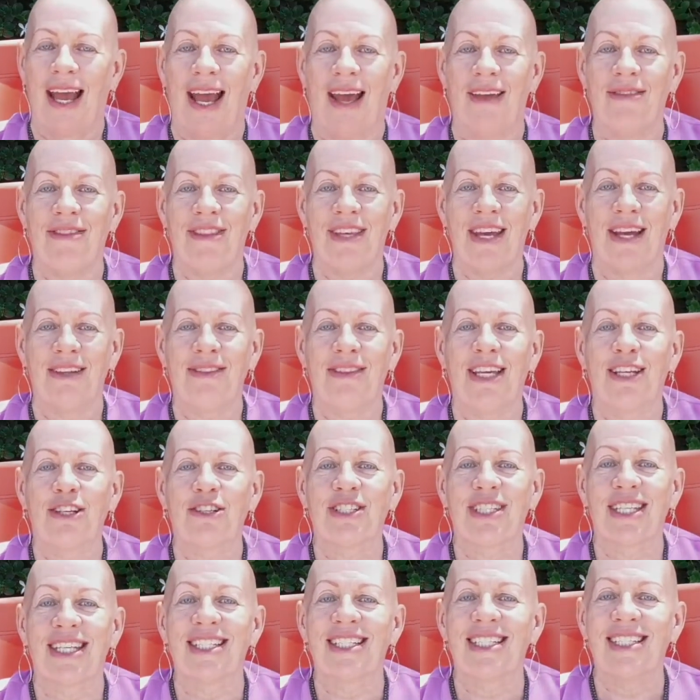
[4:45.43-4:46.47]
And then
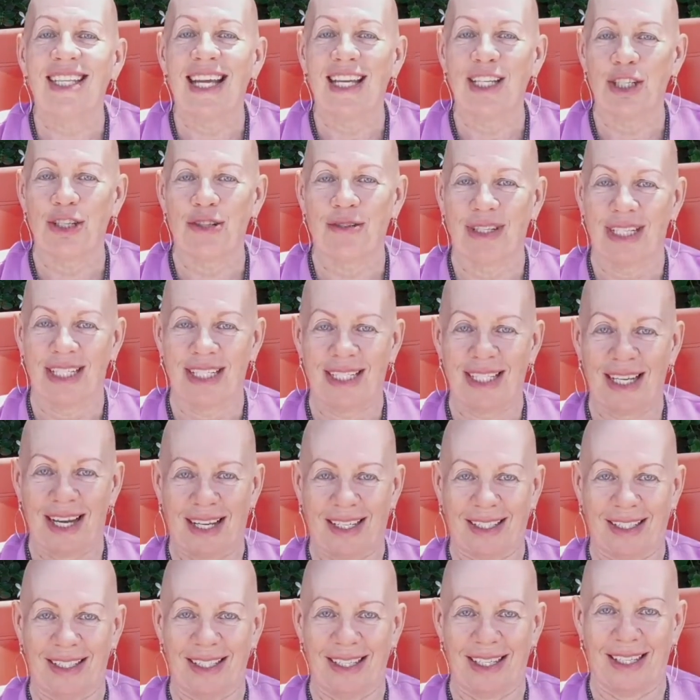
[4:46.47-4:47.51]
there's a centering
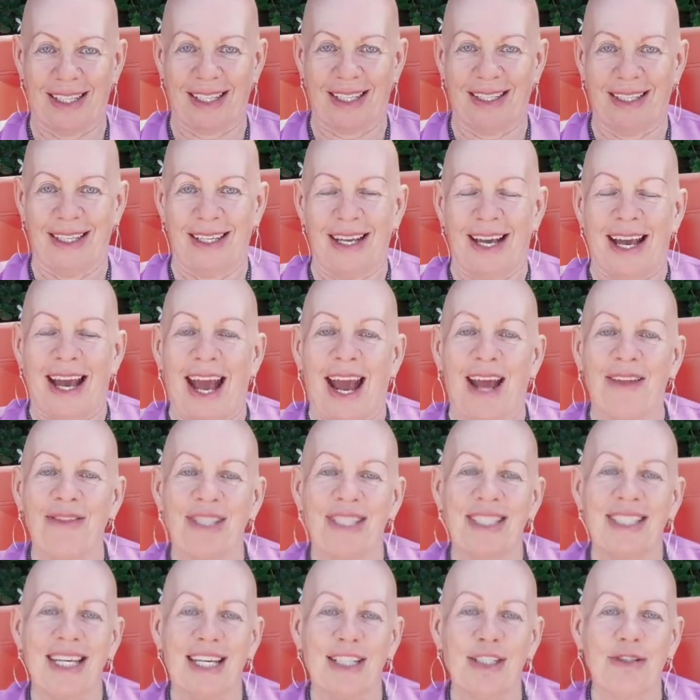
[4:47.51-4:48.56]
technique. And
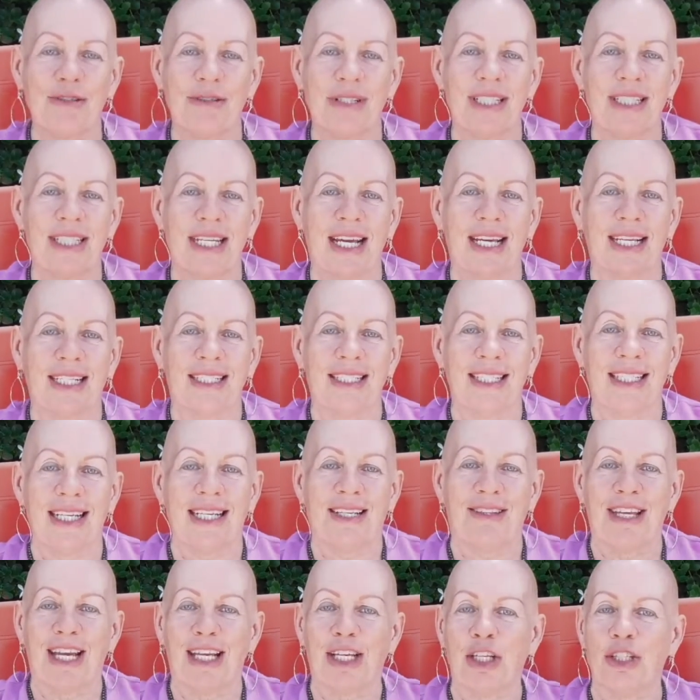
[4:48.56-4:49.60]
the centering
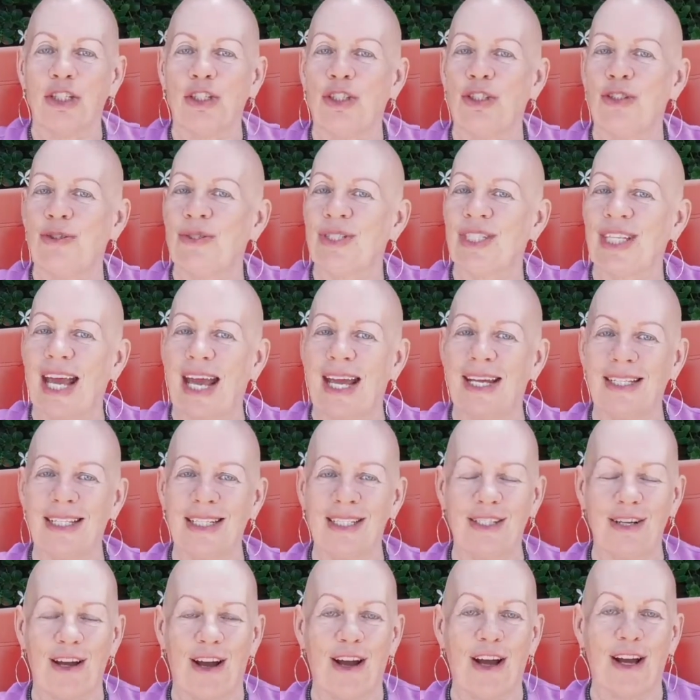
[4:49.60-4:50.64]
technique they can use
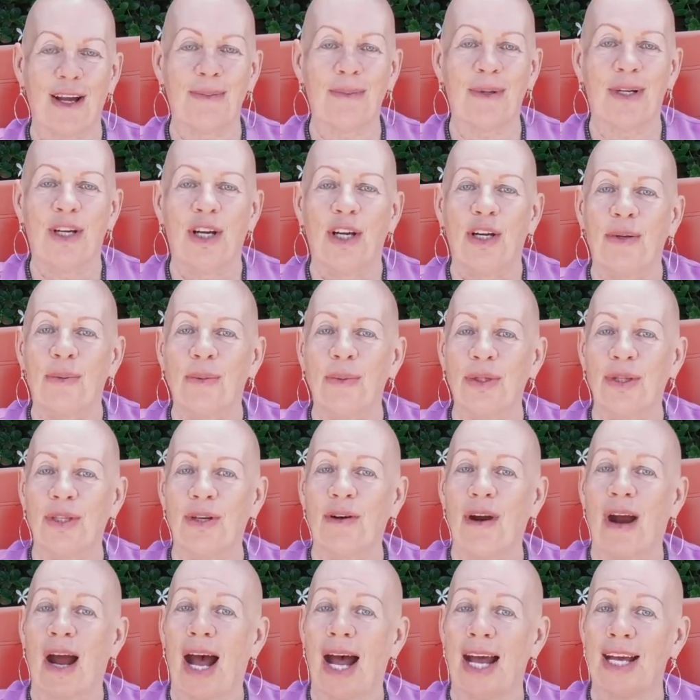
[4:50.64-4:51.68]
anytime with
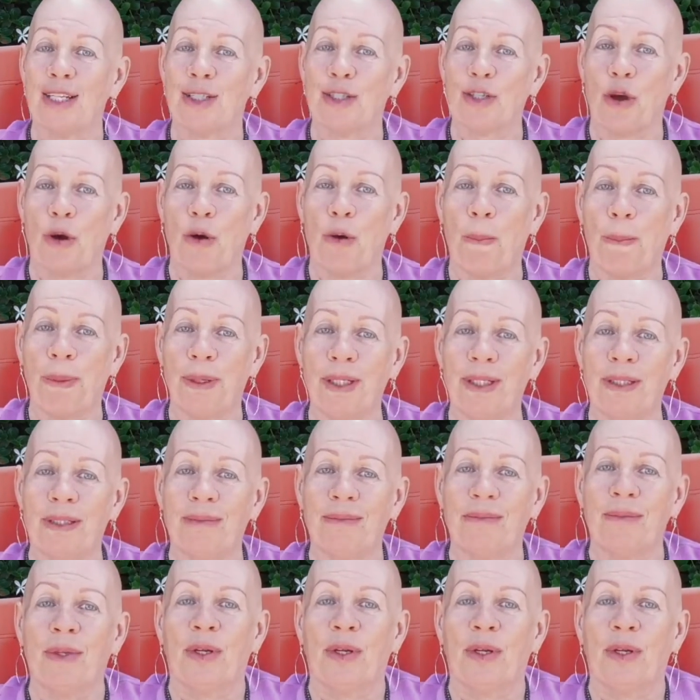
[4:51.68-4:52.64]
their eyes open